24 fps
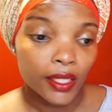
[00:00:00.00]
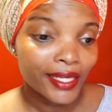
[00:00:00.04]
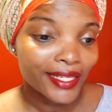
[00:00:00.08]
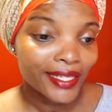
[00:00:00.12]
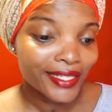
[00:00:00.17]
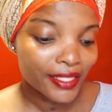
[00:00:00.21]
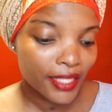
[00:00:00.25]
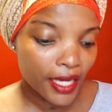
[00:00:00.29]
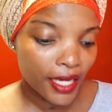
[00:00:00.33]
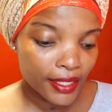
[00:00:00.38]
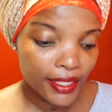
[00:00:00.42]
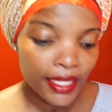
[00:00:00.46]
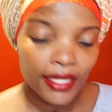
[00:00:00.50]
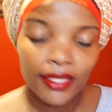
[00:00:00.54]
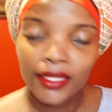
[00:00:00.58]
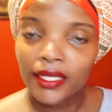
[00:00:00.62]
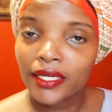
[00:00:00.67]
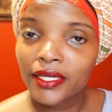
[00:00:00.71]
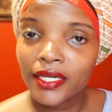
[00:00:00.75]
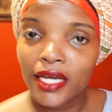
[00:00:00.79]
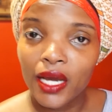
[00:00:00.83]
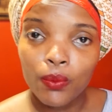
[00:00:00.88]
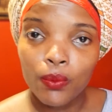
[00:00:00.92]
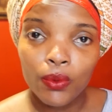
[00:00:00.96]
He started
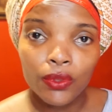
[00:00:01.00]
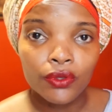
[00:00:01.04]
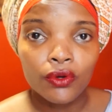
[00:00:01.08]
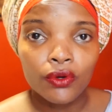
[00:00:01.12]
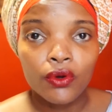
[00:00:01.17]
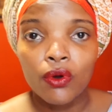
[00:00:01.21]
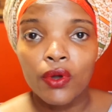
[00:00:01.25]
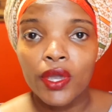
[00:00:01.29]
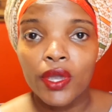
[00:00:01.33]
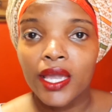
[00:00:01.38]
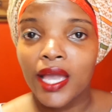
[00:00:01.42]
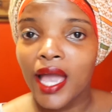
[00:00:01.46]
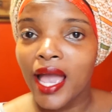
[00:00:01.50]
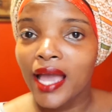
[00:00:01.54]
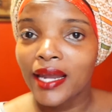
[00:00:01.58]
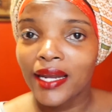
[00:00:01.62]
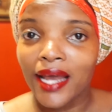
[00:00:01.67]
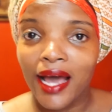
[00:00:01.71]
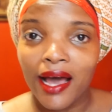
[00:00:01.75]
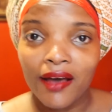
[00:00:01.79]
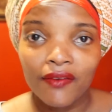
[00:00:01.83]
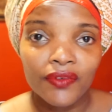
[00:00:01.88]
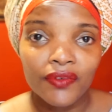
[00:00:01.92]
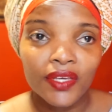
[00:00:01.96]
the day with going and
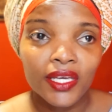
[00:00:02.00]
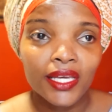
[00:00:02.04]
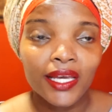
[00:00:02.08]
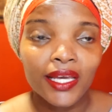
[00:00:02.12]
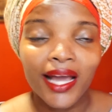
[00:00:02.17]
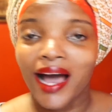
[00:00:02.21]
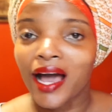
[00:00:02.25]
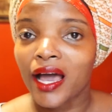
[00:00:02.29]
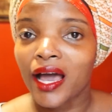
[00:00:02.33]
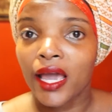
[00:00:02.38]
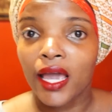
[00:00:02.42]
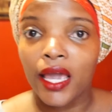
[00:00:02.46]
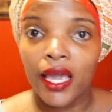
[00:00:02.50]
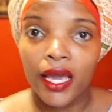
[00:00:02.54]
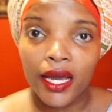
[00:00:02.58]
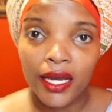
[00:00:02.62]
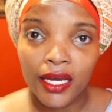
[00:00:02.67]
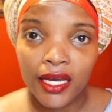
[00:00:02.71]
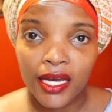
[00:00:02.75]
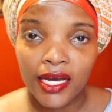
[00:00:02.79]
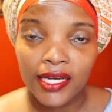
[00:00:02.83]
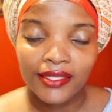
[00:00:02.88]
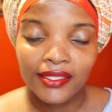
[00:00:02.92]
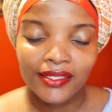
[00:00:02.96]
having a
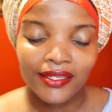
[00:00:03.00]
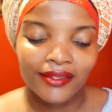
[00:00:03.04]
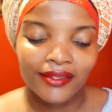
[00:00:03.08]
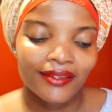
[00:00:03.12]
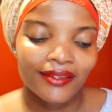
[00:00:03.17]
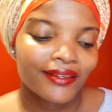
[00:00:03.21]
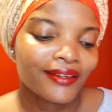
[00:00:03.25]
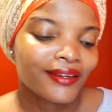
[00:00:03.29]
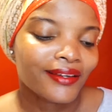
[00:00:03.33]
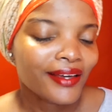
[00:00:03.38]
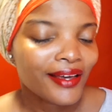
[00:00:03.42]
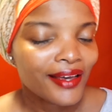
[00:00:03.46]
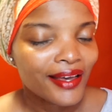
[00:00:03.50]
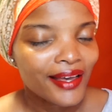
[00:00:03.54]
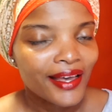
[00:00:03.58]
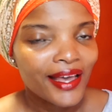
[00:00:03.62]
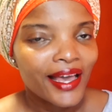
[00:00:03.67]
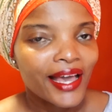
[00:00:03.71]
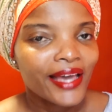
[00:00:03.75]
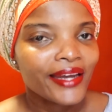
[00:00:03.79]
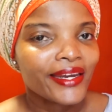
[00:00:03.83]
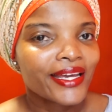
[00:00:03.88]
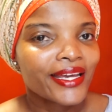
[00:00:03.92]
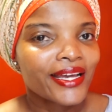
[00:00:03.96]
haircut
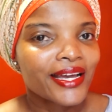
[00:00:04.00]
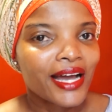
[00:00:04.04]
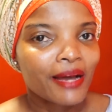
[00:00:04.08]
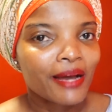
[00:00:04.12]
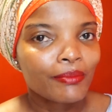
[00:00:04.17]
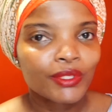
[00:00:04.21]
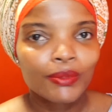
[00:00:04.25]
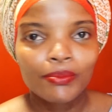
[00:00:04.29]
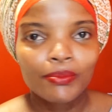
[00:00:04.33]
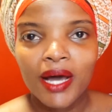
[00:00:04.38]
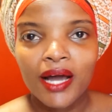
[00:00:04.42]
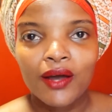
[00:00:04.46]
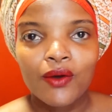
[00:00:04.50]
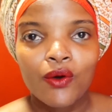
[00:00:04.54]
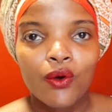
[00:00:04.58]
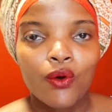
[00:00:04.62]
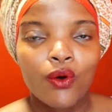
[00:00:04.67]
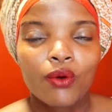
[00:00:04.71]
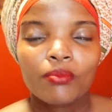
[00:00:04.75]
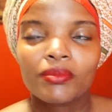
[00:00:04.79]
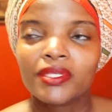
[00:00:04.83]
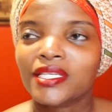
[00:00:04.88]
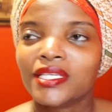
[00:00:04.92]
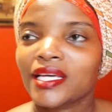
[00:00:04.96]
and he comes back
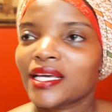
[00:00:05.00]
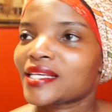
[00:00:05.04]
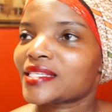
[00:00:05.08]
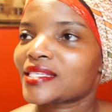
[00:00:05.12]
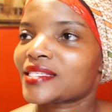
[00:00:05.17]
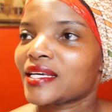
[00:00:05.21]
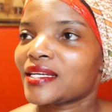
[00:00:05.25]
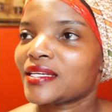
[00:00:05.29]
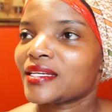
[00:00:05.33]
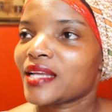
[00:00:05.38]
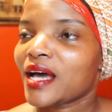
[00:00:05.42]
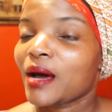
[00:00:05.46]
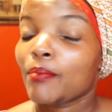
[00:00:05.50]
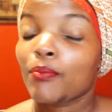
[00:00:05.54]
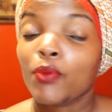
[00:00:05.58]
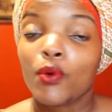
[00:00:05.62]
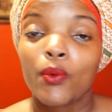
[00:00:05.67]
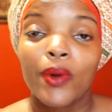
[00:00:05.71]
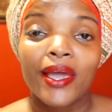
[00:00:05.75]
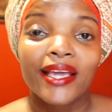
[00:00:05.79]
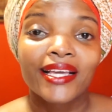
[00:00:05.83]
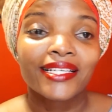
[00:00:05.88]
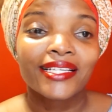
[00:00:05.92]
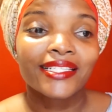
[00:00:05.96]
home, takes a nap,
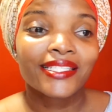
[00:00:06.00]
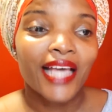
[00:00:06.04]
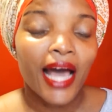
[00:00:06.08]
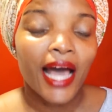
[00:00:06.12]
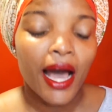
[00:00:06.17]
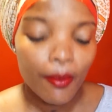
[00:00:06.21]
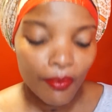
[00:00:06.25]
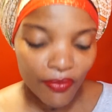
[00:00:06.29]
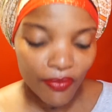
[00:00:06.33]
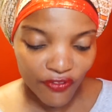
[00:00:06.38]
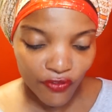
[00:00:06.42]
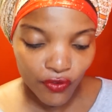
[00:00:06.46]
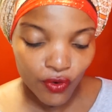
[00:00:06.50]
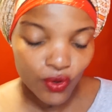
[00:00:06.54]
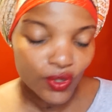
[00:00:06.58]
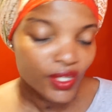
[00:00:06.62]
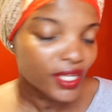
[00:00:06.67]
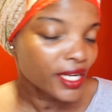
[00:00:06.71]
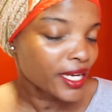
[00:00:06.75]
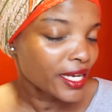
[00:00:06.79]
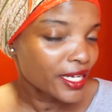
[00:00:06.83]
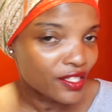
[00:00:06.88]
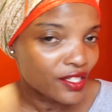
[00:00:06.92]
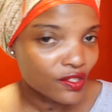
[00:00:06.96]
wakes up,
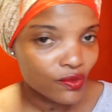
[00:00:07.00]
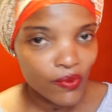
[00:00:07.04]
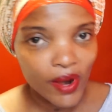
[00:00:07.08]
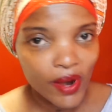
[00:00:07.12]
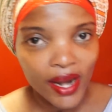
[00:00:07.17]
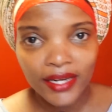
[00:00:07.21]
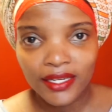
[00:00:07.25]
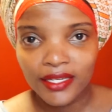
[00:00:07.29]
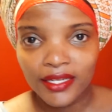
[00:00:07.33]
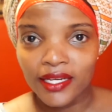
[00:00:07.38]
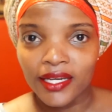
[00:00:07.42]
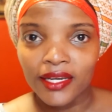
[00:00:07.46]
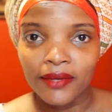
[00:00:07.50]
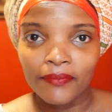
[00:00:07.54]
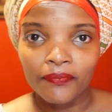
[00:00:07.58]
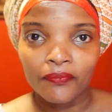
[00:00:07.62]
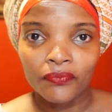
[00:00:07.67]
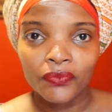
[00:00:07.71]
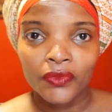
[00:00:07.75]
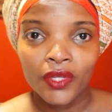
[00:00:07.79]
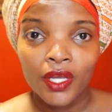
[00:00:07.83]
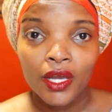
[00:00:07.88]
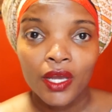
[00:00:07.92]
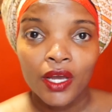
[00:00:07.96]
food is
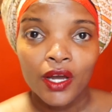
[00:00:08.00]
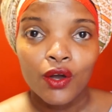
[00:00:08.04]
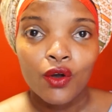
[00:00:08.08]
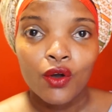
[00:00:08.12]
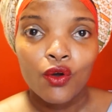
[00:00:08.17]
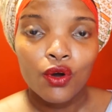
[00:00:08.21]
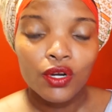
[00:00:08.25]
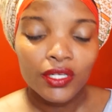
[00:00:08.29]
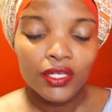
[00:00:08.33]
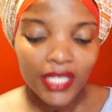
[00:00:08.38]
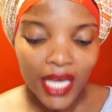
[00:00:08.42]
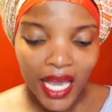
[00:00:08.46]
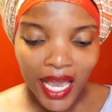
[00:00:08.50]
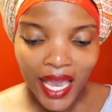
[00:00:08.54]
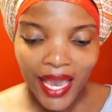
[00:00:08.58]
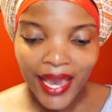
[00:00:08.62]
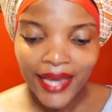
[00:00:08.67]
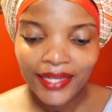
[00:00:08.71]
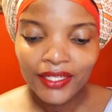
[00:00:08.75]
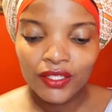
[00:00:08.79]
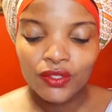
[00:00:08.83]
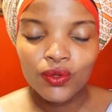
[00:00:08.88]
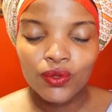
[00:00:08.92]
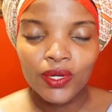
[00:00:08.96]
ready, goes
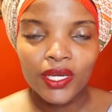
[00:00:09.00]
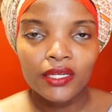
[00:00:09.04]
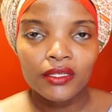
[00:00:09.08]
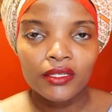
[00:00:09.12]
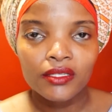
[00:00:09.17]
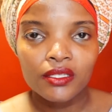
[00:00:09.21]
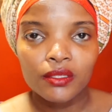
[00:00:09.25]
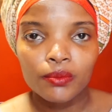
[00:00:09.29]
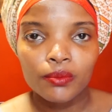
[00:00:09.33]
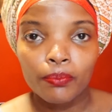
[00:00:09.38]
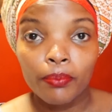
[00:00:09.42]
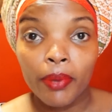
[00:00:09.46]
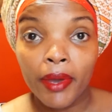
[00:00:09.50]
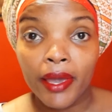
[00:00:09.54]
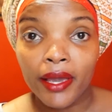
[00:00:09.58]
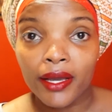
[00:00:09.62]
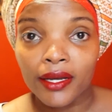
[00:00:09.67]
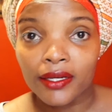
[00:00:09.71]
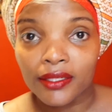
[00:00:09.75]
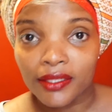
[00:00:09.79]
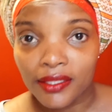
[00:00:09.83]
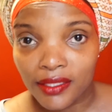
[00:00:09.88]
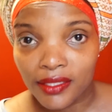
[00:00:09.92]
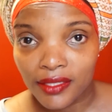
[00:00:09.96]
ahead to
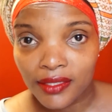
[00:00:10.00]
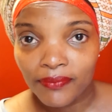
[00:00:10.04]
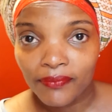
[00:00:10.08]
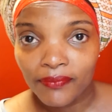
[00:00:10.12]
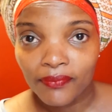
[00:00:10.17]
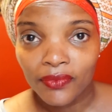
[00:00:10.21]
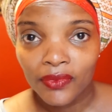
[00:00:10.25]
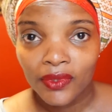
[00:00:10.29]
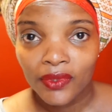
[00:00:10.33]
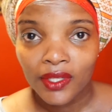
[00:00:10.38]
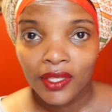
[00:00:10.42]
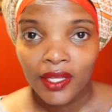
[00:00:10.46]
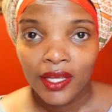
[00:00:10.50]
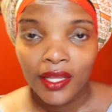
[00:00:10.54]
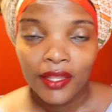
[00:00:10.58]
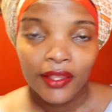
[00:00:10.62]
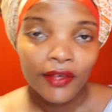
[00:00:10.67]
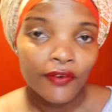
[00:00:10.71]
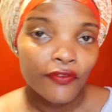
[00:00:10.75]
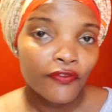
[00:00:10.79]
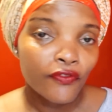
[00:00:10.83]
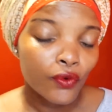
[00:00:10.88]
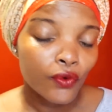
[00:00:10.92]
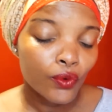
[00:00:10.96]
inspect
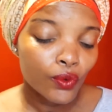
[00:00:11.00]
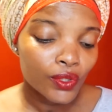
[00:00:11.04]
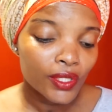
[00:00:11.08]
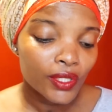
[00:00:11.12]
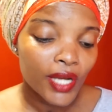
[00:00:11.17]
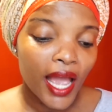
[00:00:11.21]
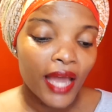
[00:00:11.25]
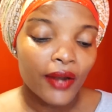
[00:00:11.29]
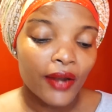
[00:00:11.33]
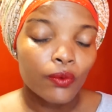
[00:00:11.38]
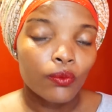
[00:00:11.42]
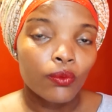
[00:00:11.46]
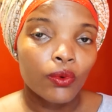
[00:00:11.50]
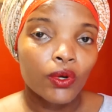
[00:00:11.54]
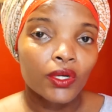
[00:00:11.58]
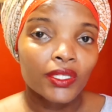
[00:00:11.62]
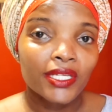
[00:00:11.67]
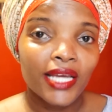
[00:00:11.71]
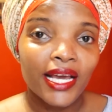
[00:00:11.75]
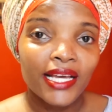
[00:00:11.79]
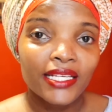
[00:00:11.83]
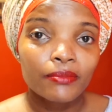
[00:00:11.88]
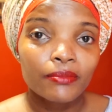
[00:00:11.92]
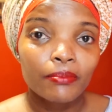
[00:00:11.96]
the food and
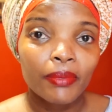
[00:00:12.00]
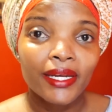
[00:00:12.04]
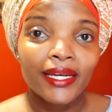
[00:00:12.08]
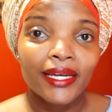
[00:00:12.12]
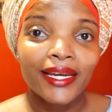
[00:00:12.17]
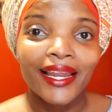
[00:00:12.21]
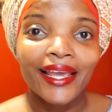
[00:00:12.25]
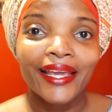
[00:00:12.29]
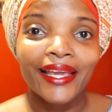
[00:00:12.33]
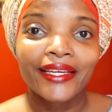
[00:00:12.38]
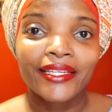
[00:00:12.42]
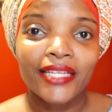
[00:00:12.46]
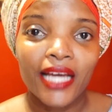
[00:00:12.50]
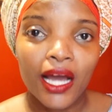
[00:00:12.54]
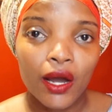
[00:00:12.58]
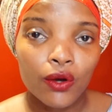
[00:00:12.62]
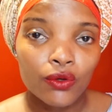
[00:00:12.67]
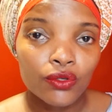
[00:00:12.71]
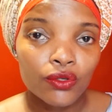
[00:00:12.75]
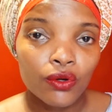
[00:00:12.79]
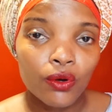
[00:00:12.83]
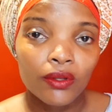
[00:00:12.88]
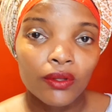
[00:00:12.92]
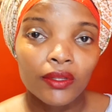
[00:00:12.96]
what has been laid
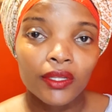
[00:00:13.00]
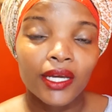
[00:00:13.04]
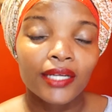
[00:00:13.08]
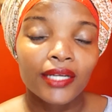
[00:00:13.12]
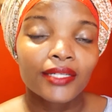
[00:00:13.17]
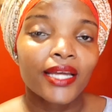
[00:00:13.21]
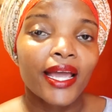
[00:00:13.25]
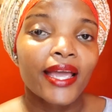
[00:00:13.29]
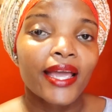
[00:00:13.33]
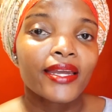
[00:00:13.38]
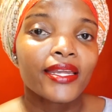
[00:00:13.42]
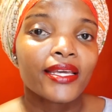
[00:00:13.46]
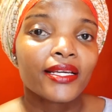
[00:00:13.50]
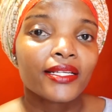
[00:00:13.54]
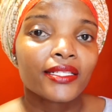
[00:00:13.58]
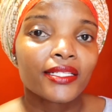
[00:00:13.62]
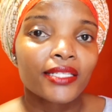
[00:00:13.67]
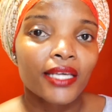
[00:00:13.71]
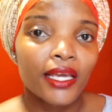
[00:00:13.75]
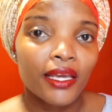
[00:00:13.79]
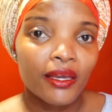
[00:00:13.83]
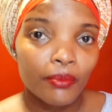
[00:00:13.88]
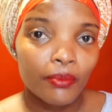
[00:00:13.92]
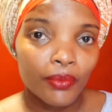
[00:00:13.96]
out on their dining
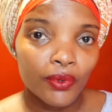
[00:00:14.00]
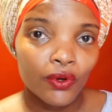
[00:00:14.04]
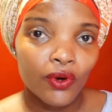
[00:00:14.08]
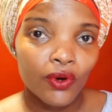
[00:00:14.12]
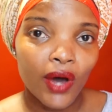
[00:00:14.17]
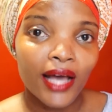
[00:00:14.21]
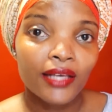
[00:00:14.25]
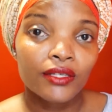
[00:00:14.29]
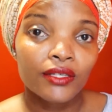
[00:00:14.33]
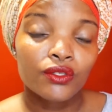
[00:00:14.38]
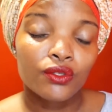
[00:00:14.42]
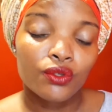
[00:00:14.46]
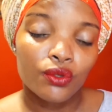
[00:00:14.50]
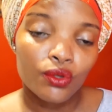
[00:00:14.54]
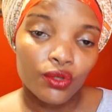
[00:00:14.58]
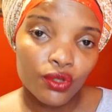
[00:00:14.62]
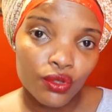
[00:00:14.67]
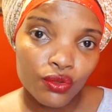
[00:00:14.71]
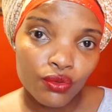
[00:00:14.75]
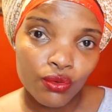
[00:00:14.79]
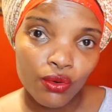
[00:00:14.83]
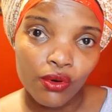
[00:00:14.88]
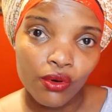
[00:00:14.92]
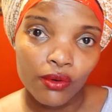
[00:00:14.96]
table as
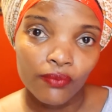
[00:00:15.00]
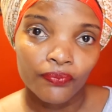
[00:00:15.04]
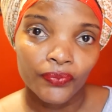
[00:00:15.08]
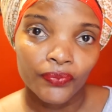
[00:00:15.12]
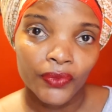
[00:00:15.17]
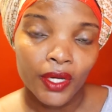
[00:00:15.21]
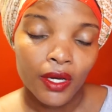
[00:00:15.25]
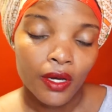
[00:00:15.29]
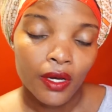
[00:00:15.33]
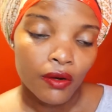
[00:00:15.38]
usual.